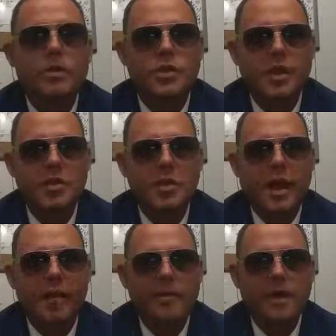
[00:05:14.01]
She used
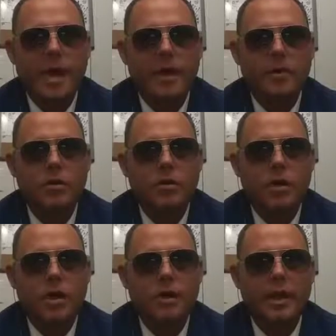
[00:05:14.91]
to have a channel
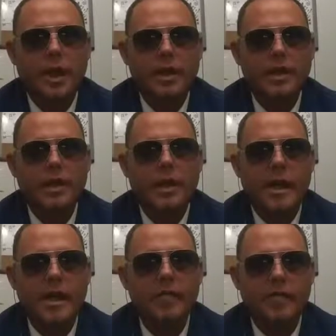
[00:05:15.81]
called
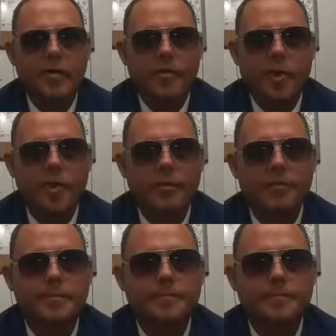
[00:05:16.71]
Ellie El Vivo.